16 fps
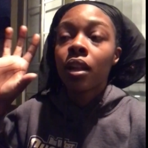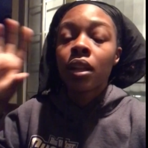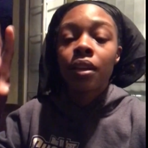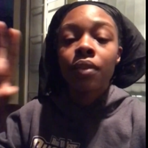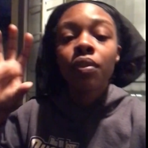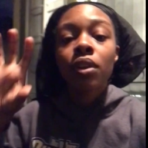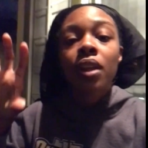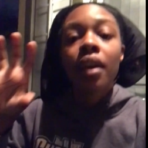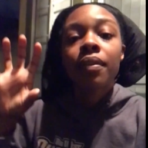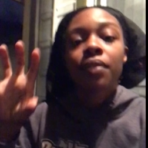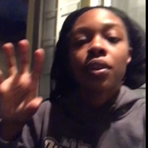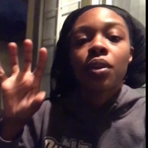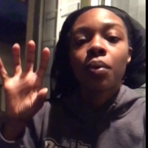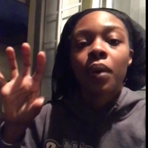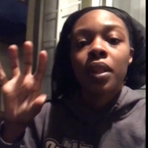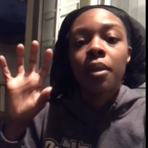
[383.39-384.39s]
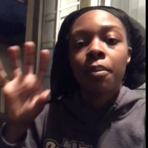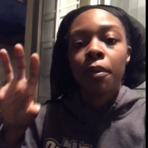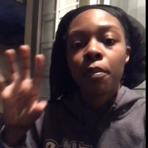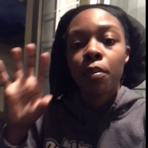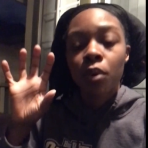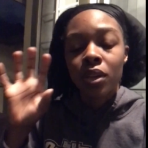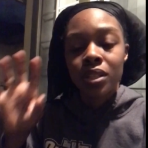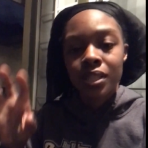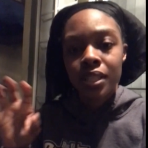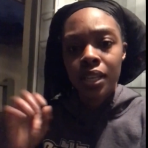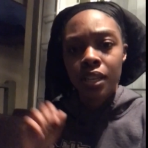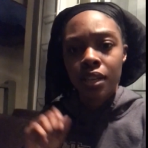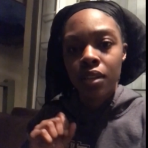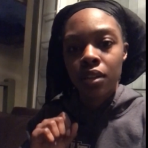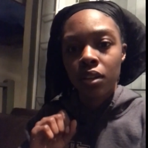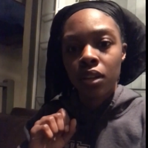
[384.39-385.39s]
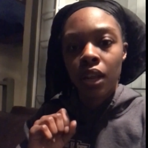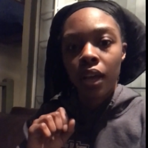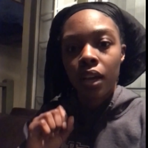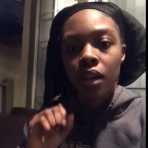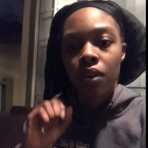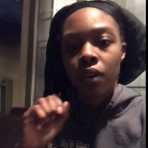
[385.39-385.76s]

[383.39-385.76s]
Live your life in a way that people can see and they're like,